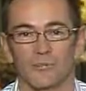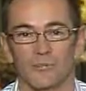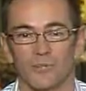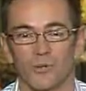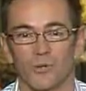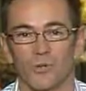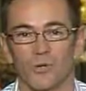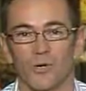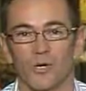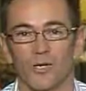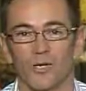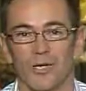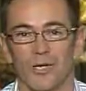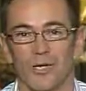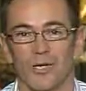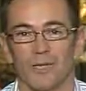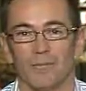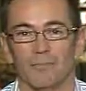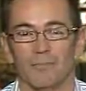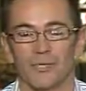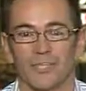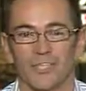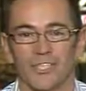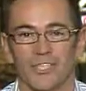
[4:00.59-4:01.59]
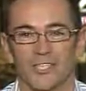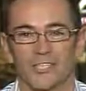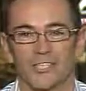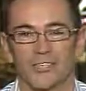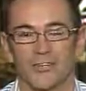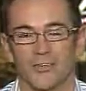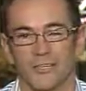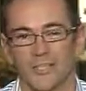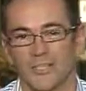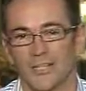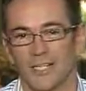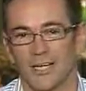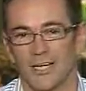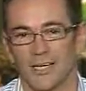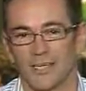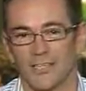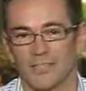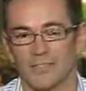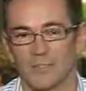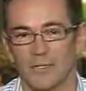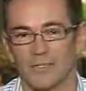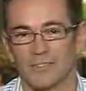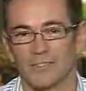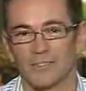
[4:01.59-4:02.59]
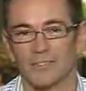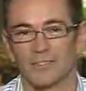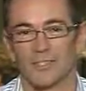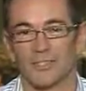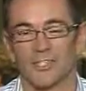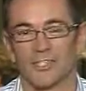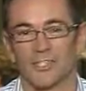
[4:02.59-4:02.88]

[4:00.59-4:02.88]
more, but just look at the last month that the